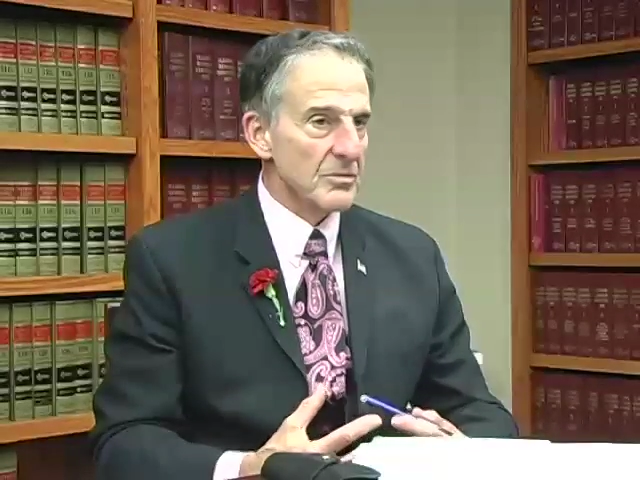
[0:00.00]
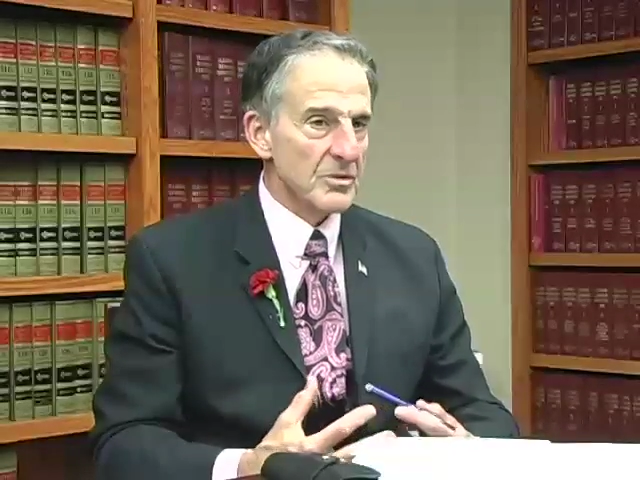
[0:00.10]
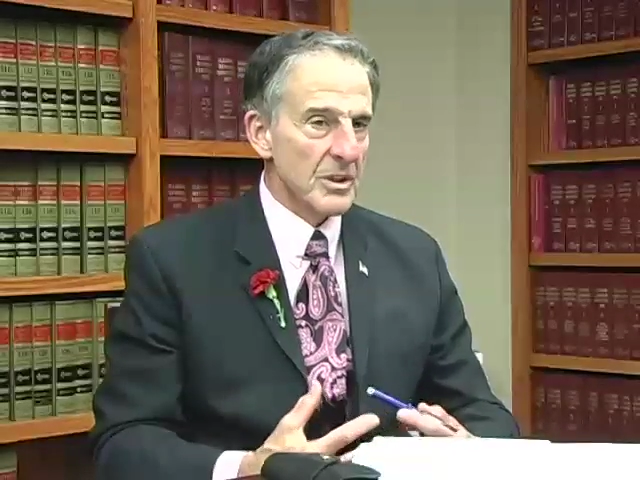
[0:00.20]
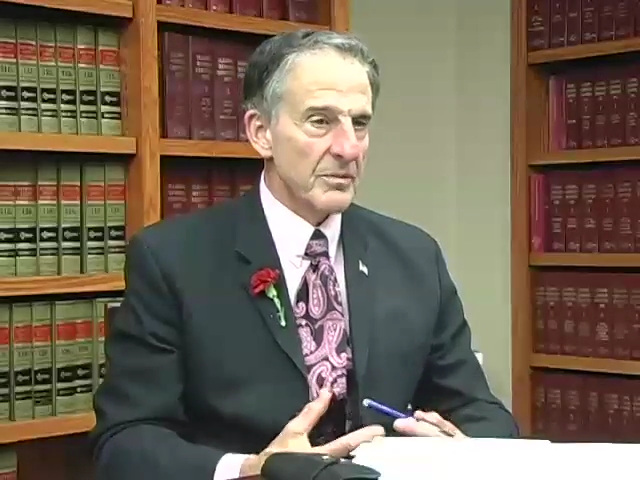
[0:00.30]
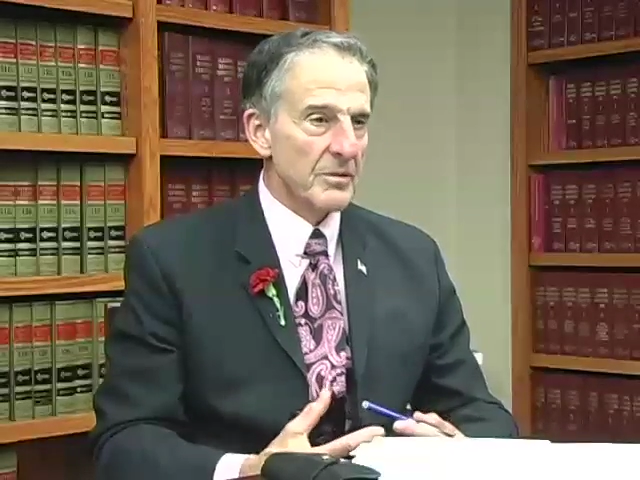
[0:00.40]
who are
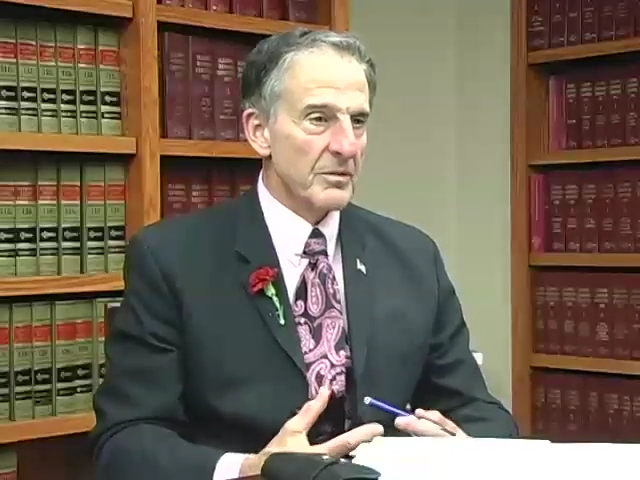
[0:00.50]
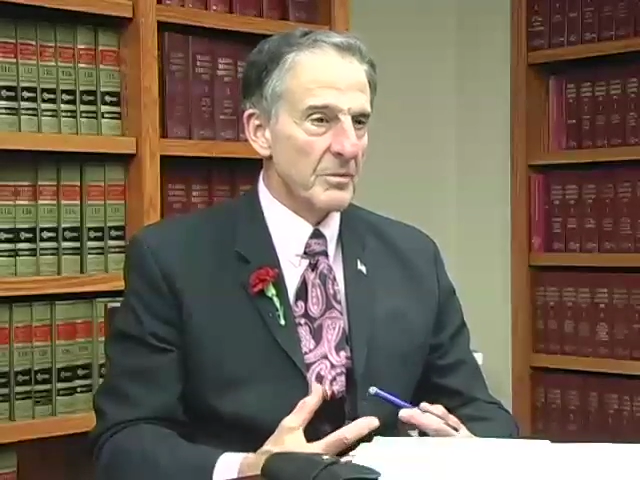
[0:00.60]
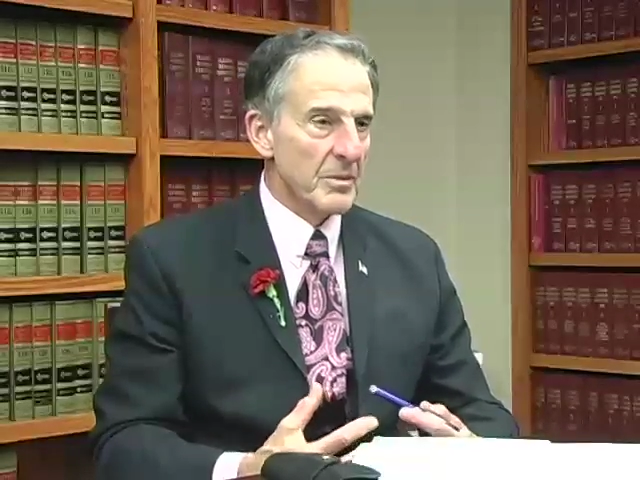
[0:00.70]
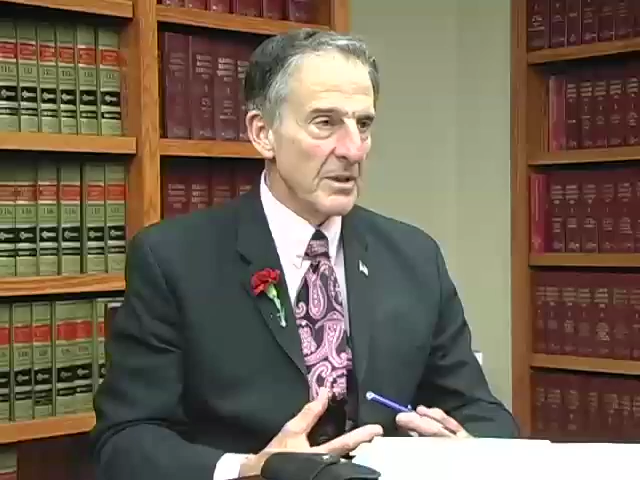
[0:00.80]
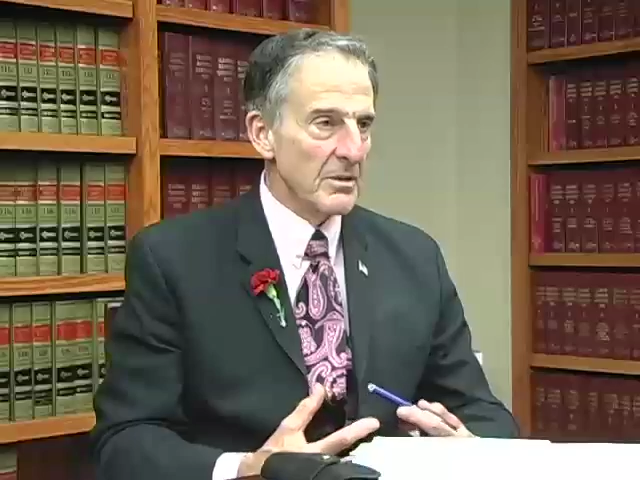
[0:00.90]
suffering
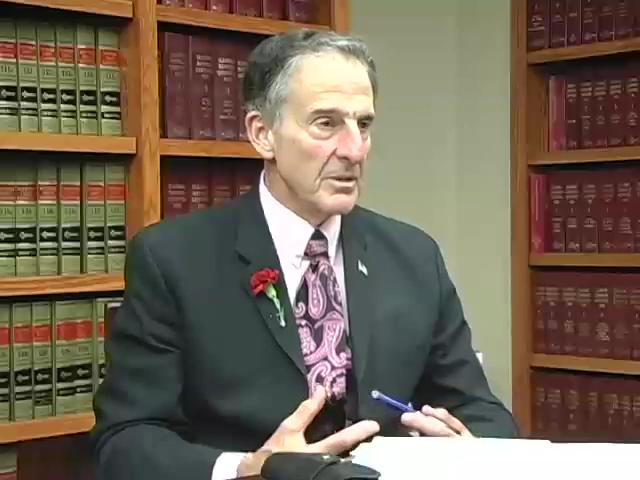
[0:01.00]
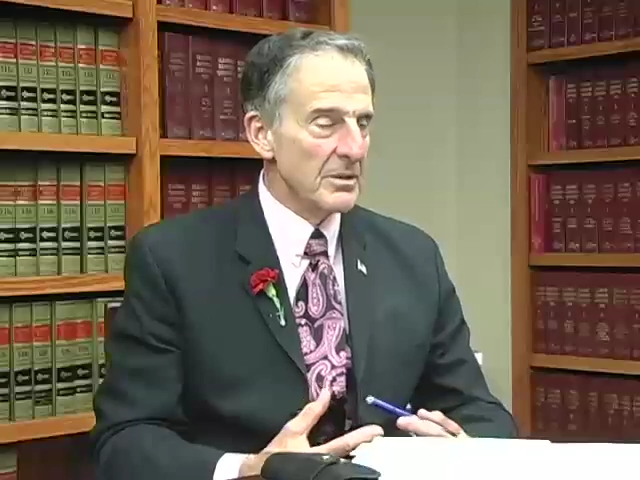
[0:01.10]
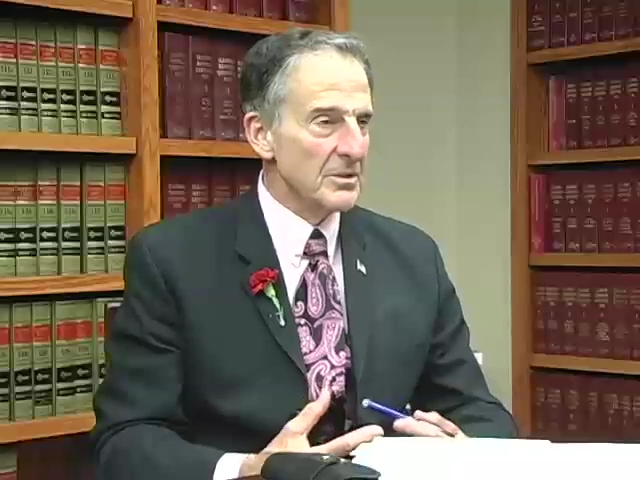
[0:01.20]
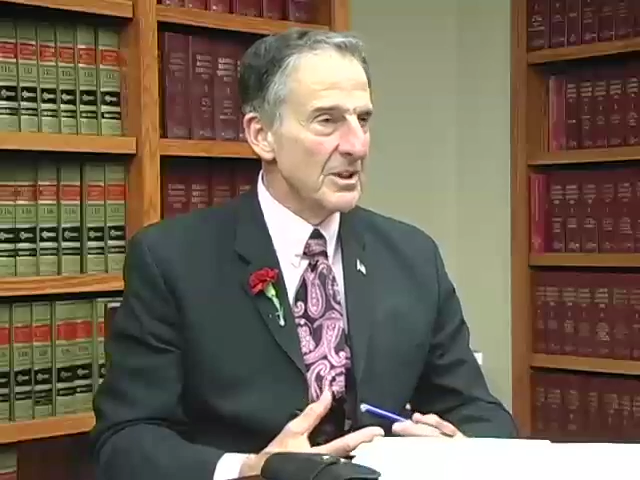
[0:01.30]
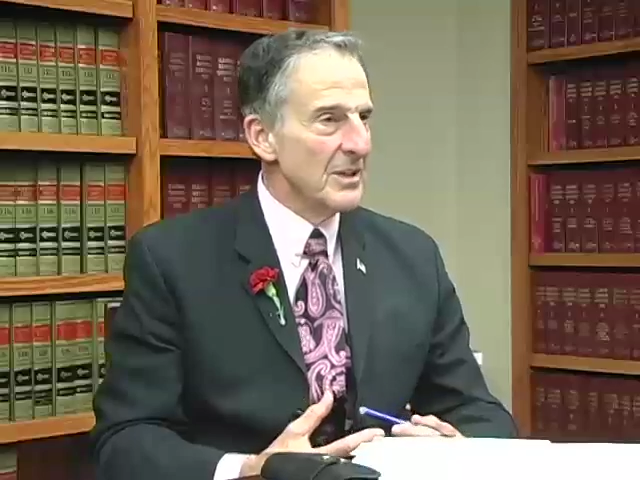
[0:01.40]
from mental
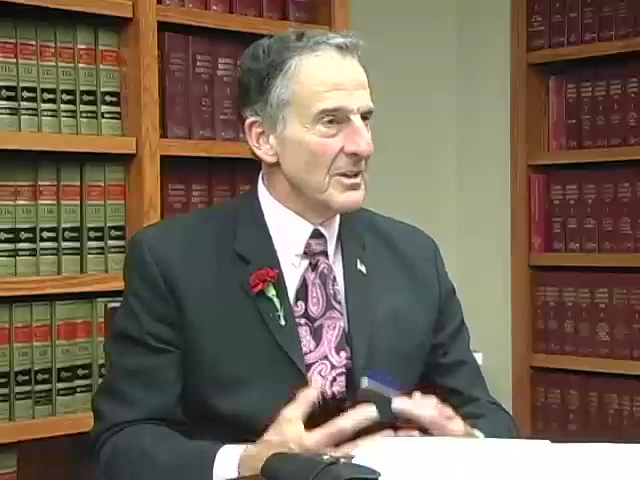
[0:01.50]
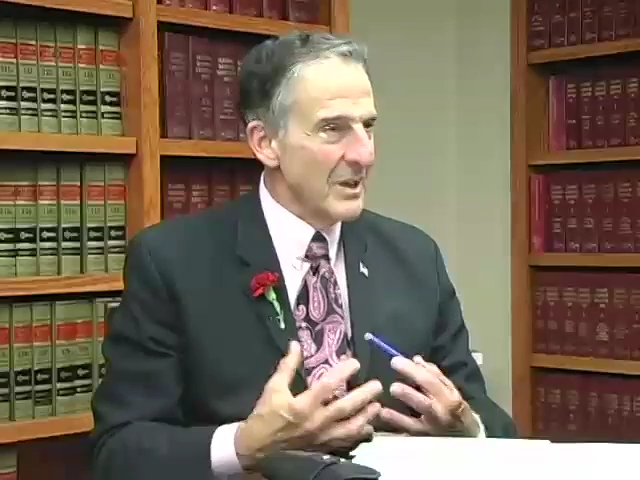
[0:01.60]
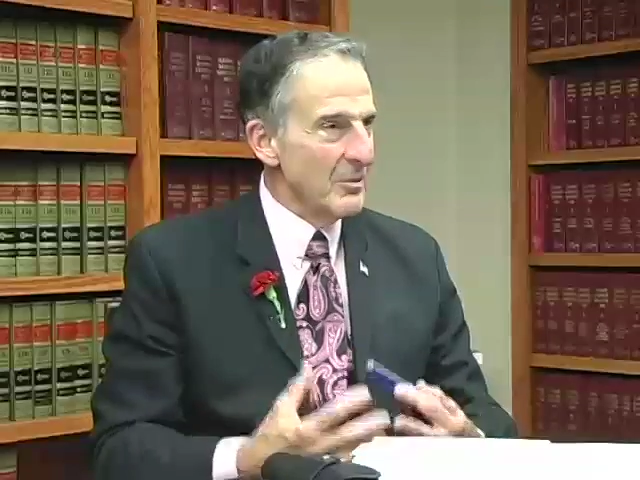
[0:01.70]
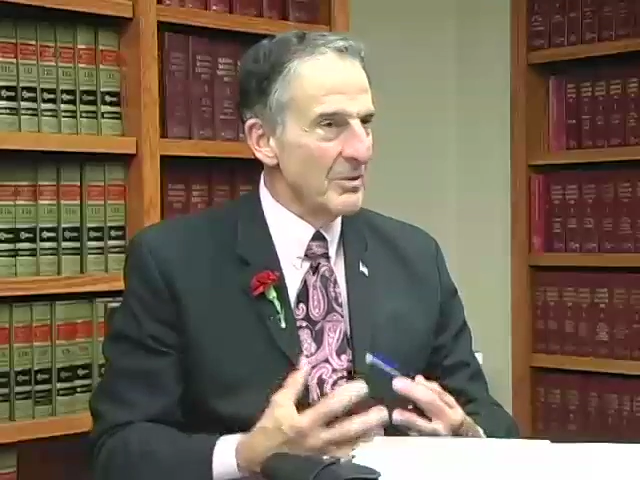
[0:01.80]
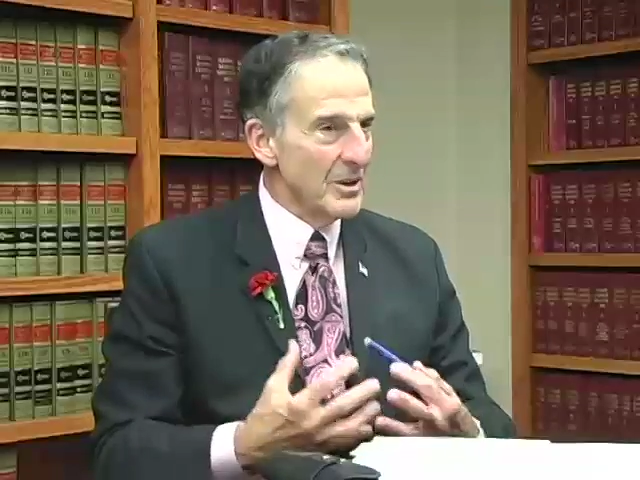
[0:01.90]
illness that
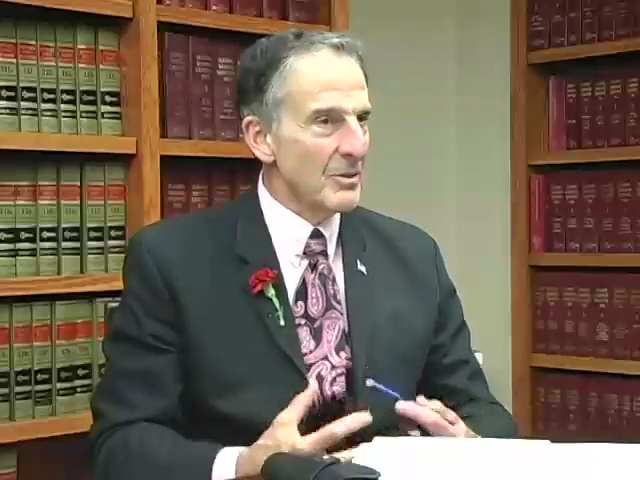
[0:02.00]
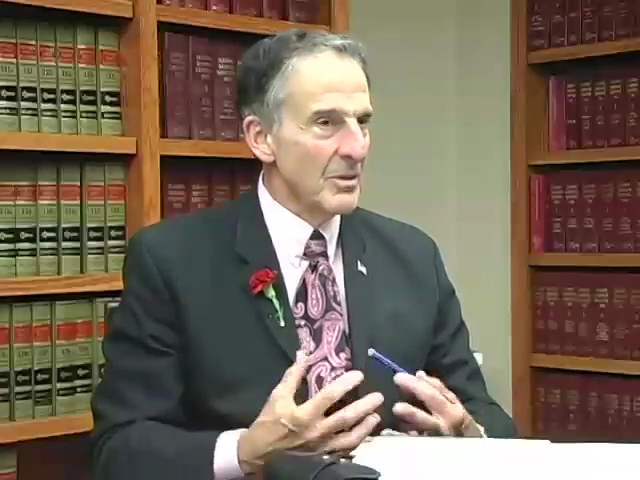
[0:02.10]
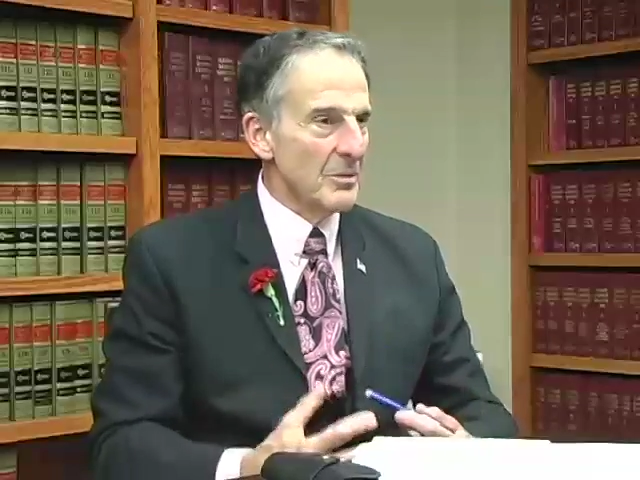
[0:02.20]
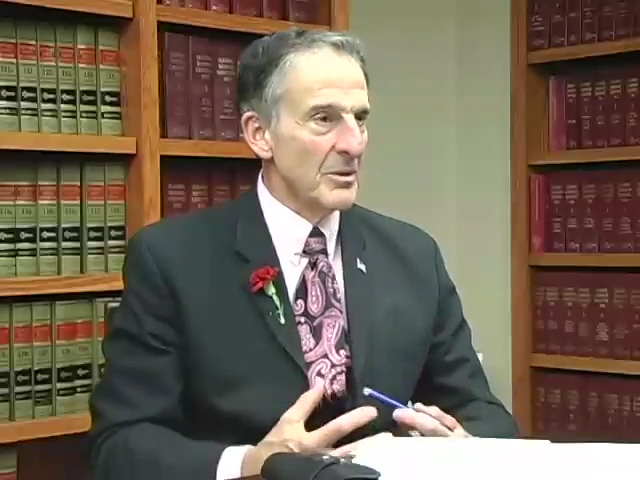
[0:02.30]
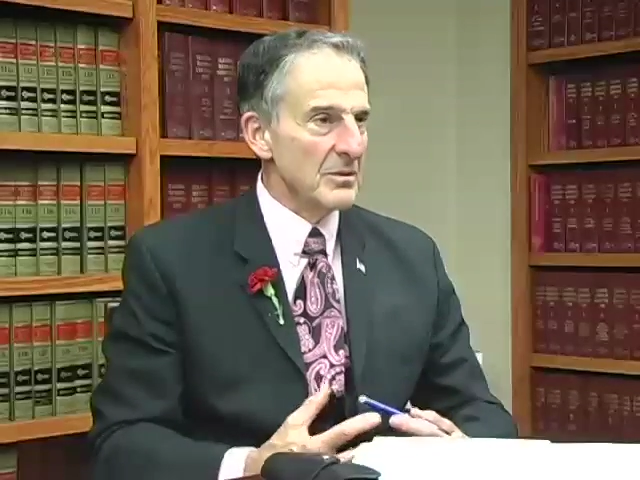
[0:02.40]
aren't really
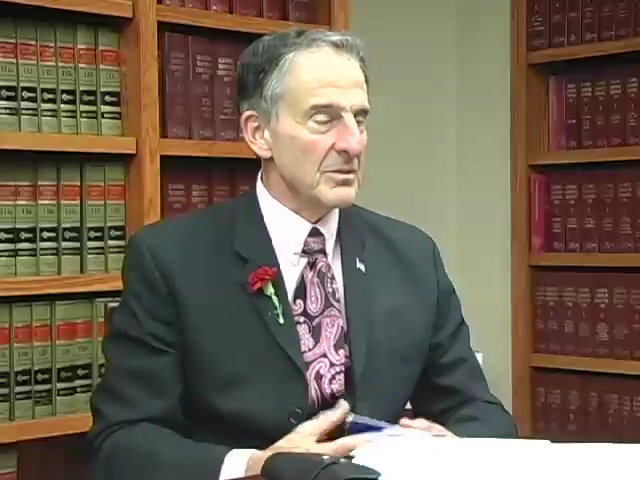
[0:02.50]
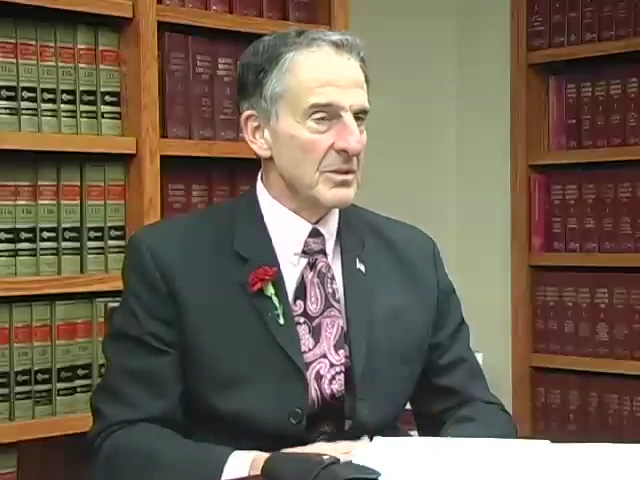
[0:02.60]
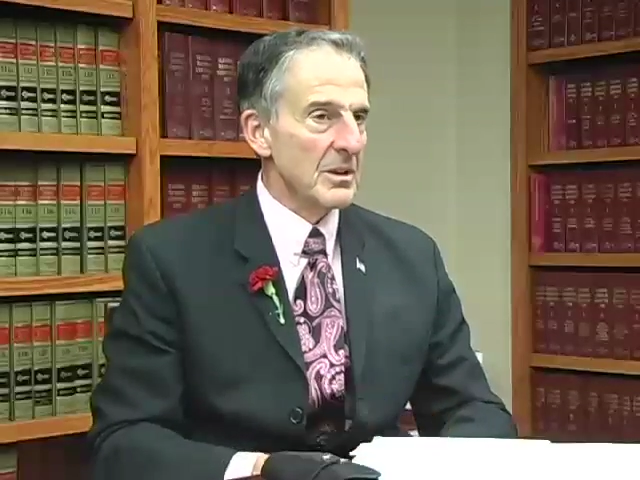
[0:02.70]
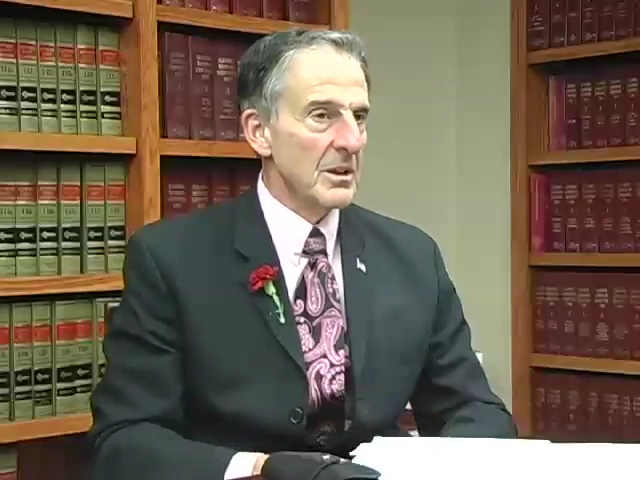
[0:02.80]
criminals.